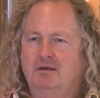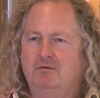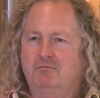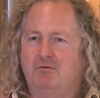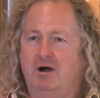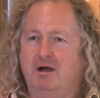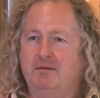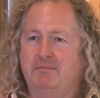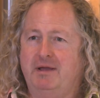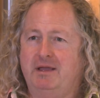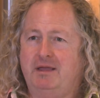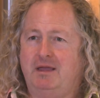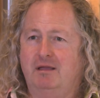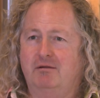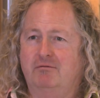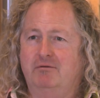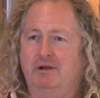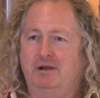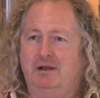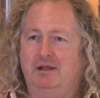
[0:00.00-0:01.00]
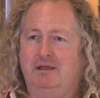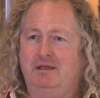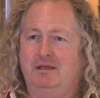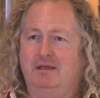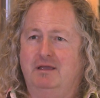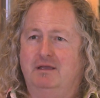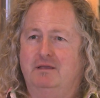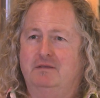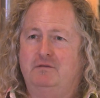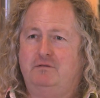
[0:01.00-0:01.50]
Winemaking really
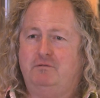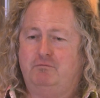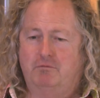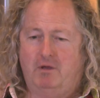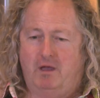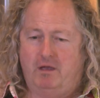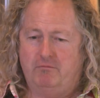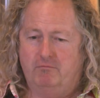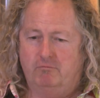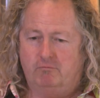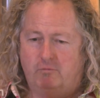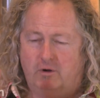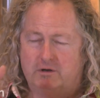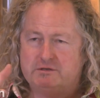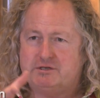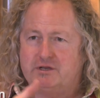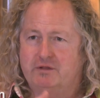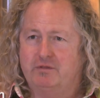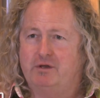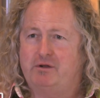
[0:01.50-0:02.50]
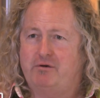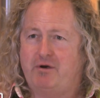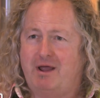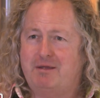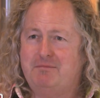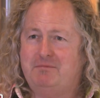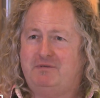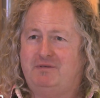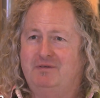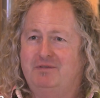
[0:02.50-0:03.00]
is watching the
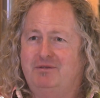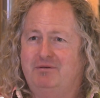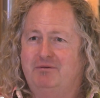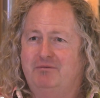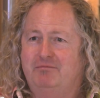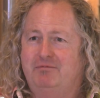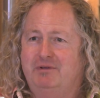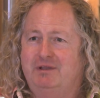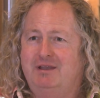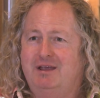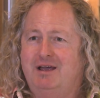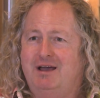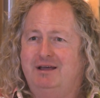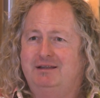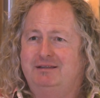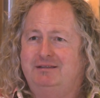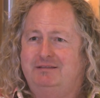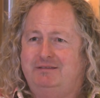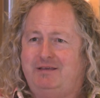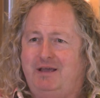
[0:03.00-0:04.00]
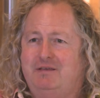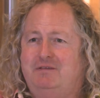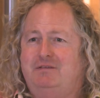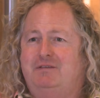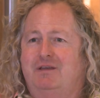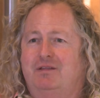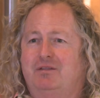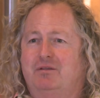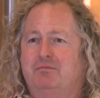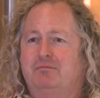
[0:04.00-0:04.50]
grapes in the vineyard,
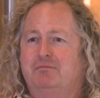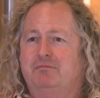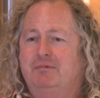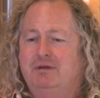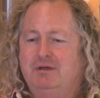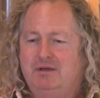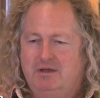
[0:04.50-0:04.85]
tasting them,